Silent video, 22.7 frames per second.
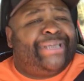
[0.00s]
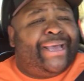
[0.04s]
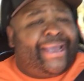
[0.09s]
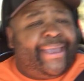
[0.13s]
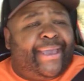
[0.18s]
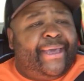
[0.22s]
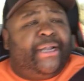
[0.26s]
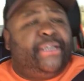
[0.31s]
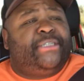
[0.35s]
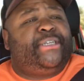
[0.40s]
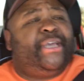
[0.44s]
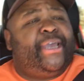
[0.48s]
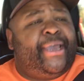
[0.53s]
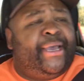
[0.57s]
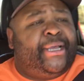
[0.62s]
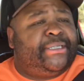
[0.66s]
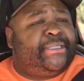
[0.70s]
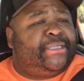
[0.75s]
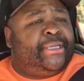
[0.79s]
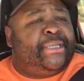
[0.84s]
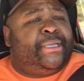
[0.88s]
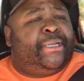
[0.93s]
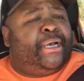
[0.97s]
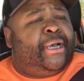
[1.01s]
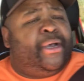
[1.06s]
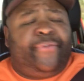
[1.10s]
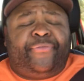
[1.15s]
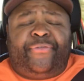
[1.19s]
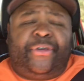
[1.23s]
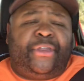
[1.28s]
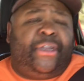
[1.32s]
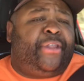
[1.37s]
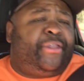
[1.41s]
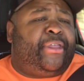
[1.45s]
I get a chance, and
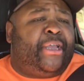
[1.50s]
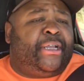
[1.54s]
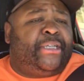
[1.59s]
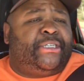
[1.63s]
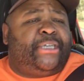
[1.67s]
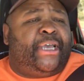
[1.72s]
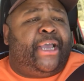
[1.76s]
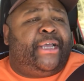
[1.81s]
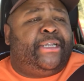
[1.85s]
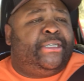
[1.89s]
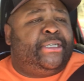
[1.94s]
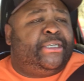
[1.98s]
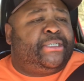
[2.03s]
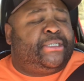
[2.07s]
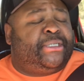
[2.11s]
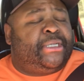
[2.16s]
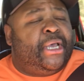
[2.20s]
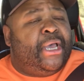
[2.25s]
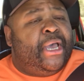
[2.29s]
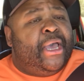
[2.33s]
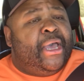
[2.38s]
if anything changes,